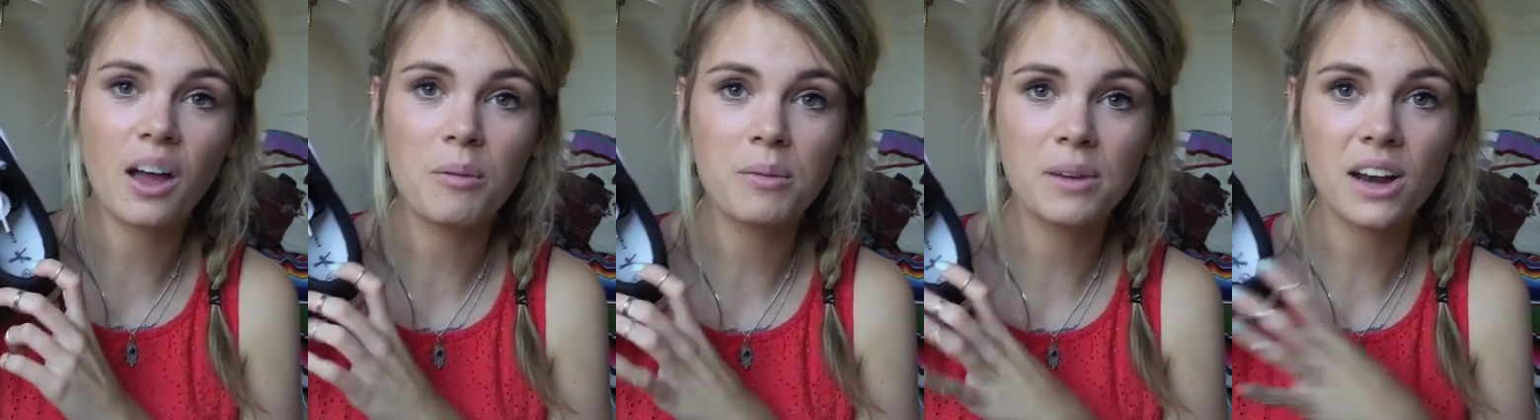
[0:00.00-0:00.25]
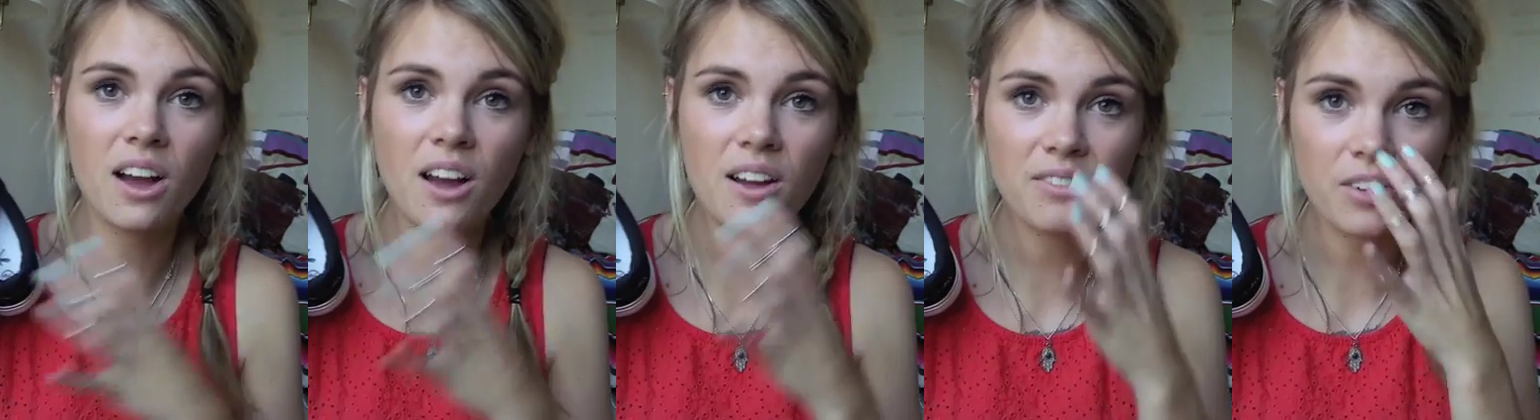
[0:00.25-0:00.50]
I
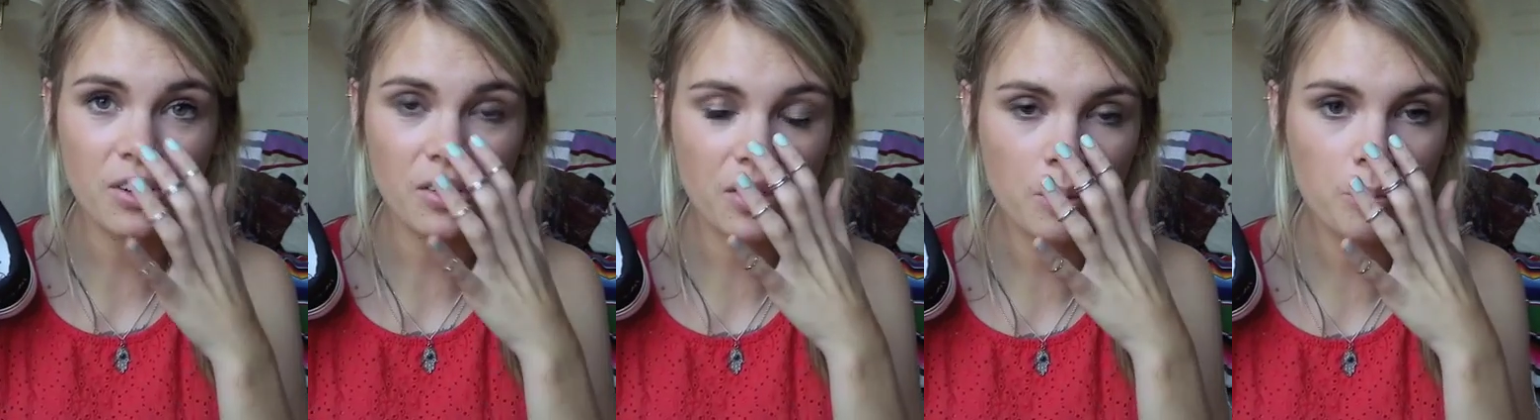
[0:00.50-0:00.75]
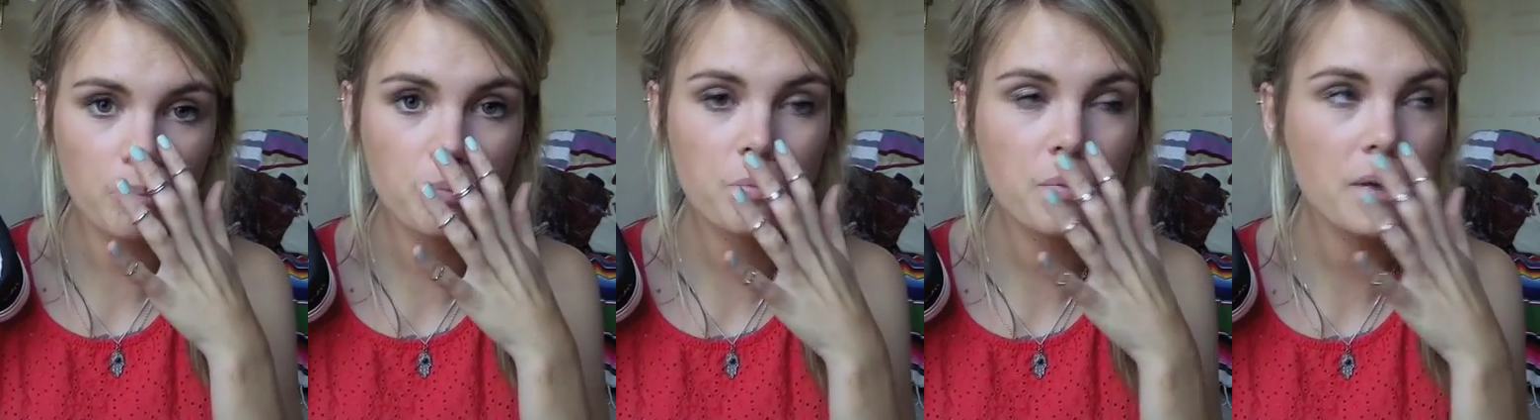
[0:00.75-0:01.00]
mean, I've got
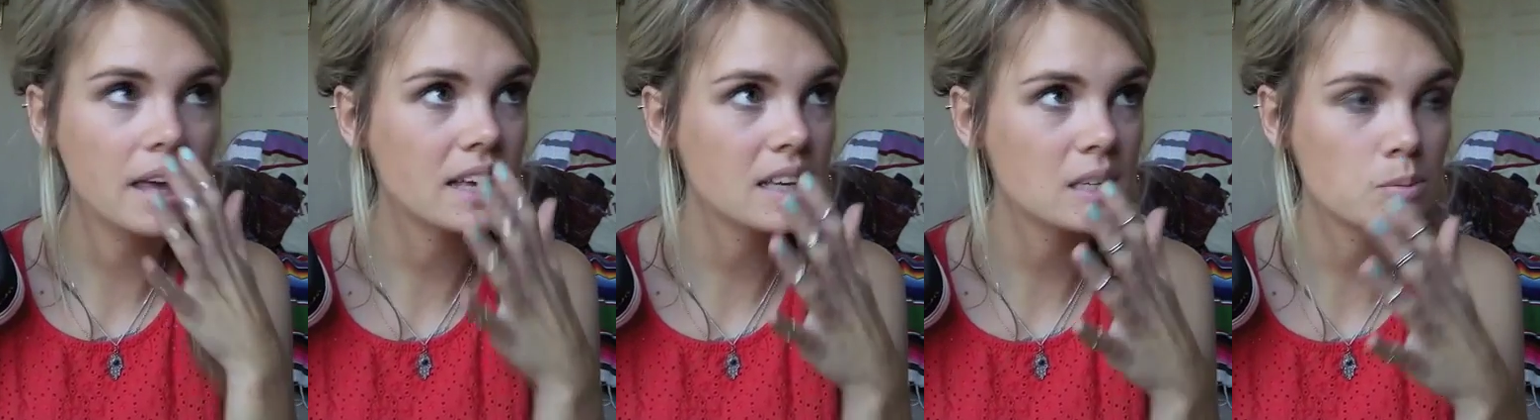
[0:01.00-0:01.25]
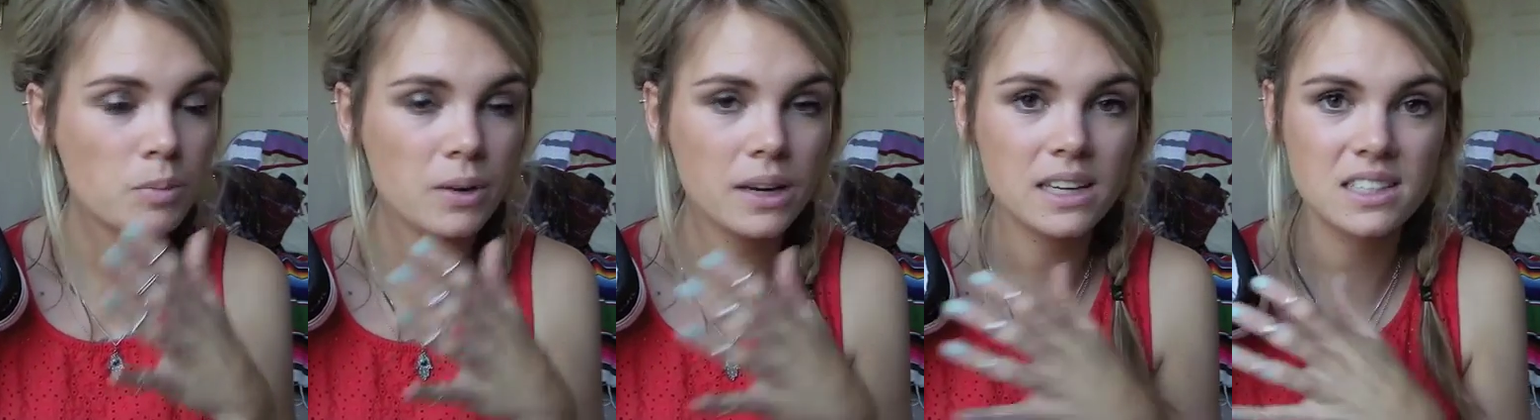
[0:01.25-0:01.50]
the
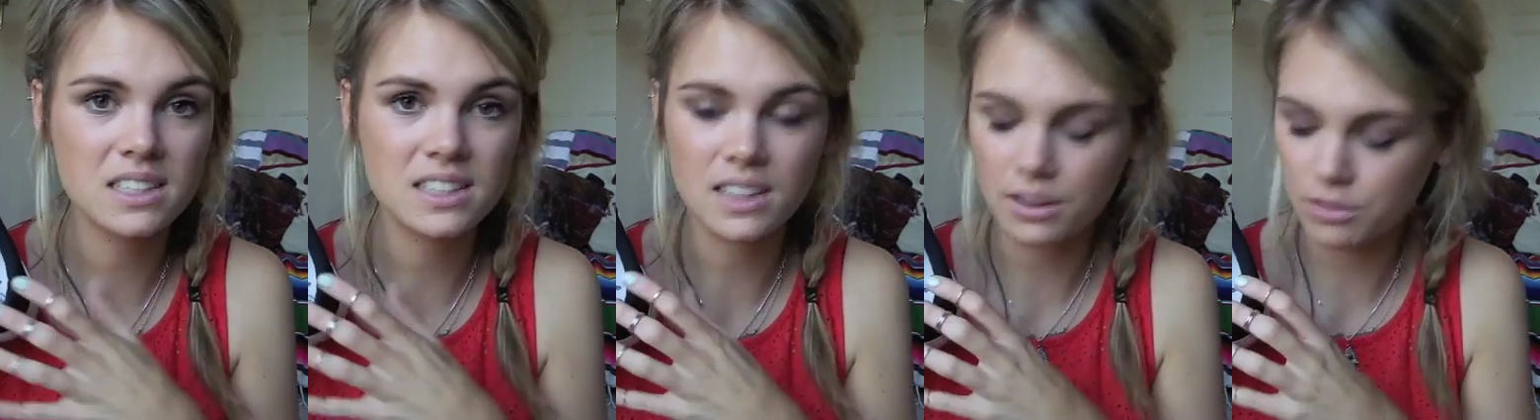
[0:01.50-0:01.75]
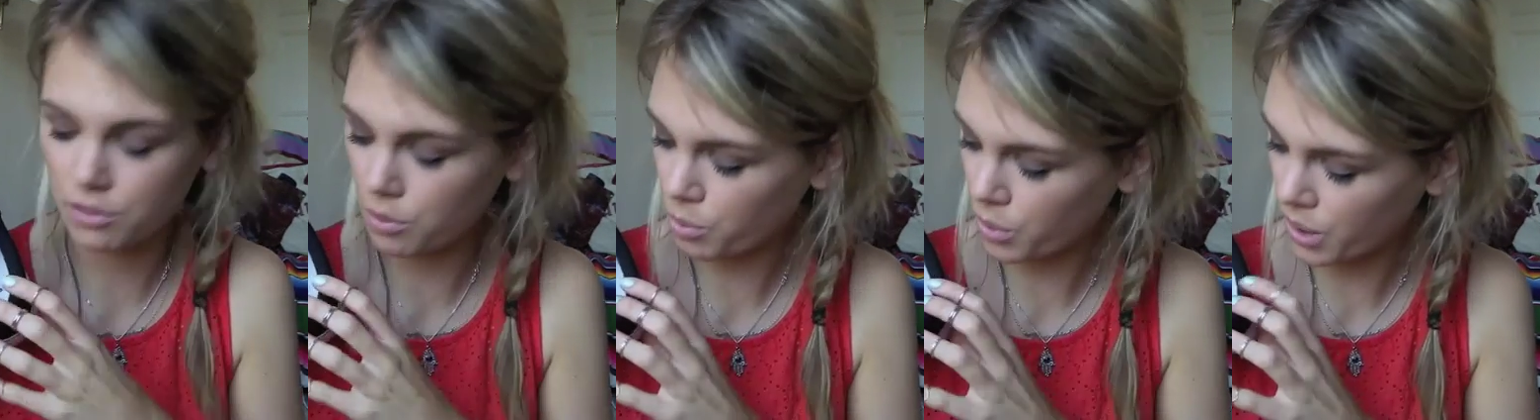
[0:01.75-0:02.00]
biggest
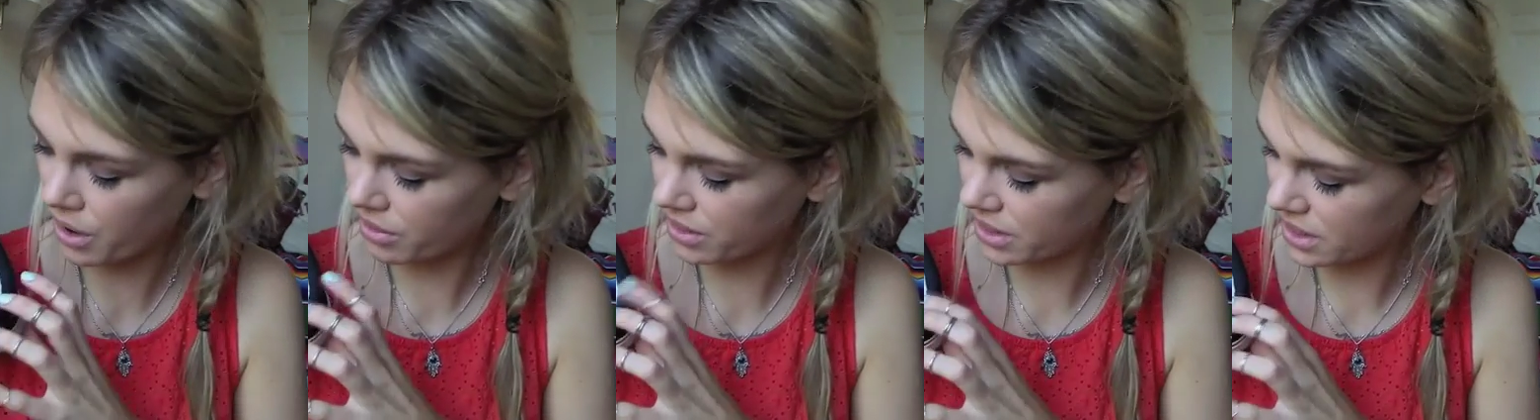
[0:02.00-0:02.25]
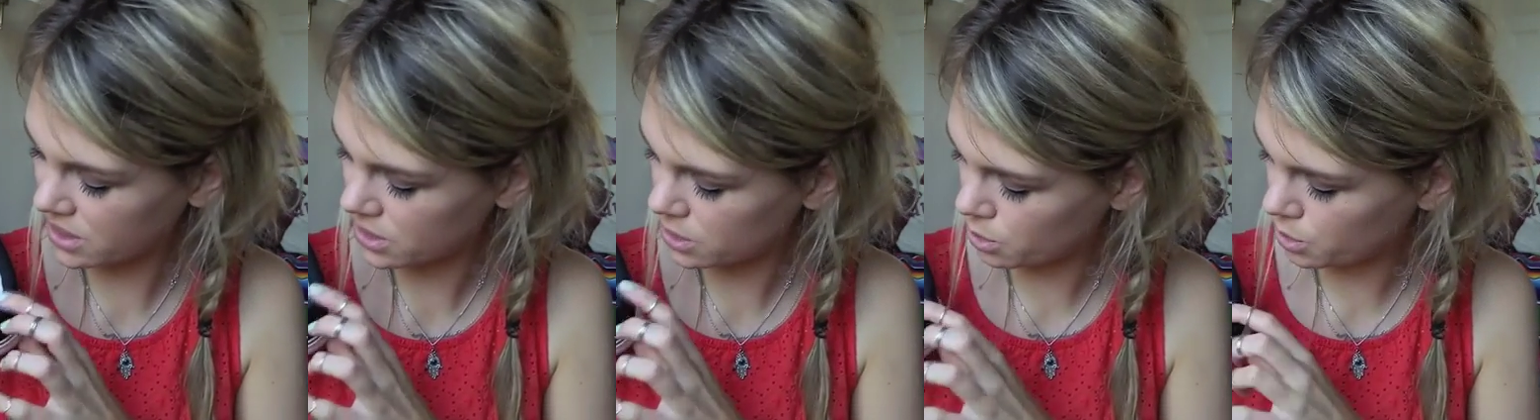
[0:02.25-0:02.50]
blister from
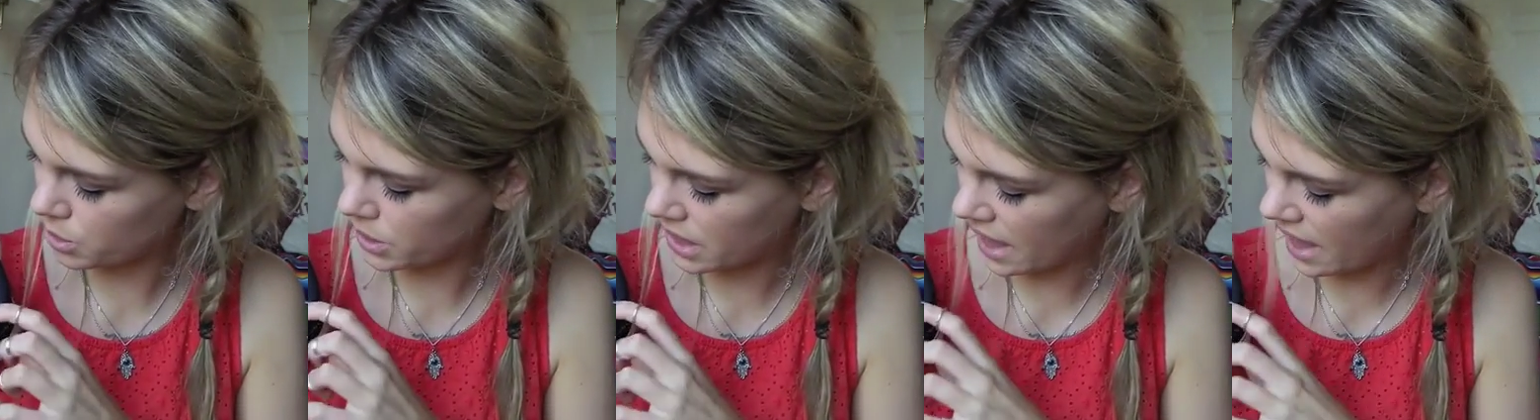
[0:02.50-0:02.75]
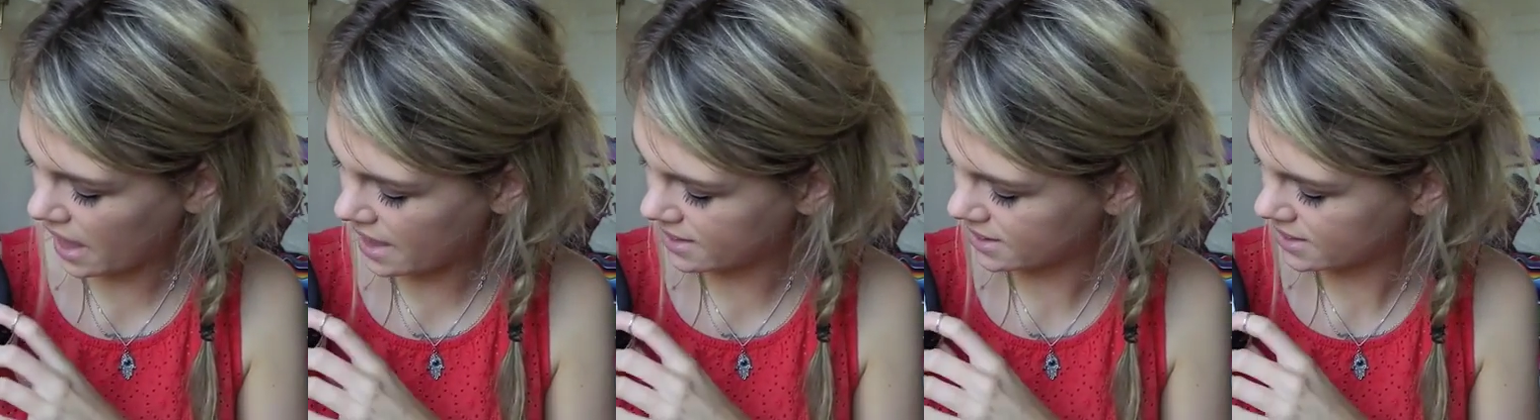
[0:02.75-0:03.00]
wearing these all
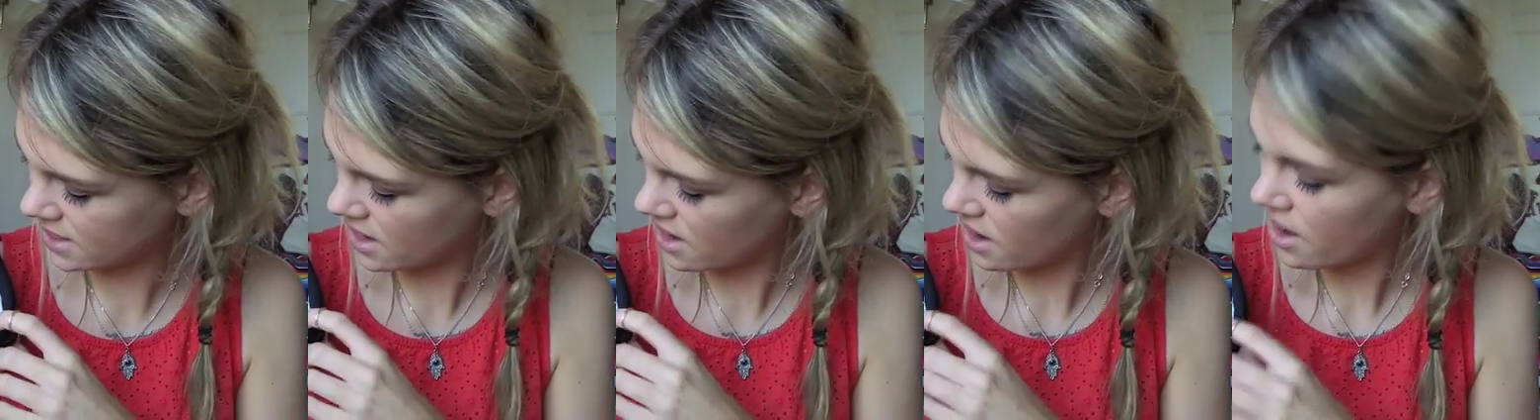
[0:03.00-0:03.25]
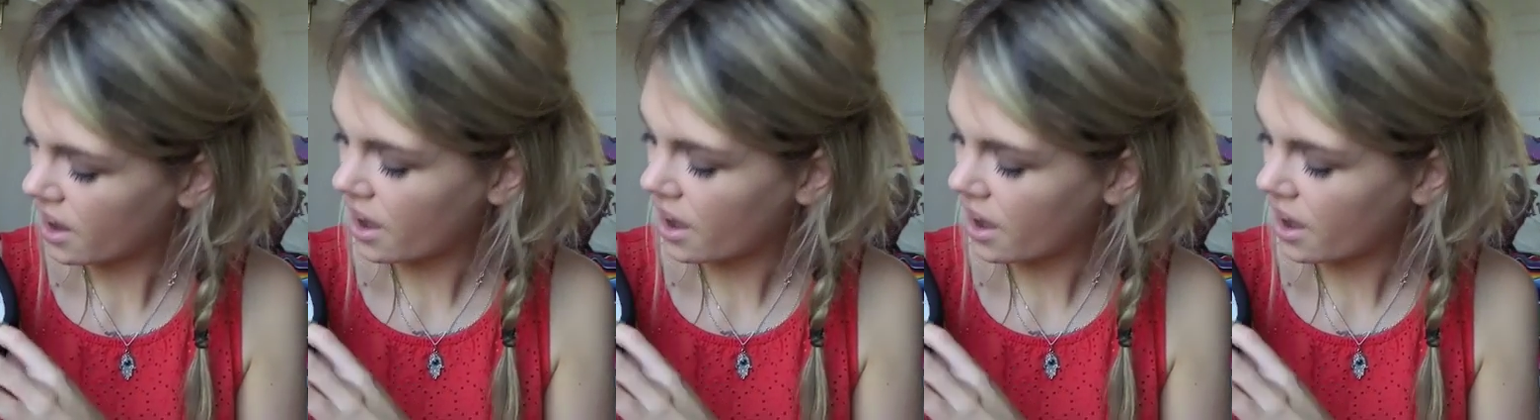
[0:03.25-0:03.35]
weekend.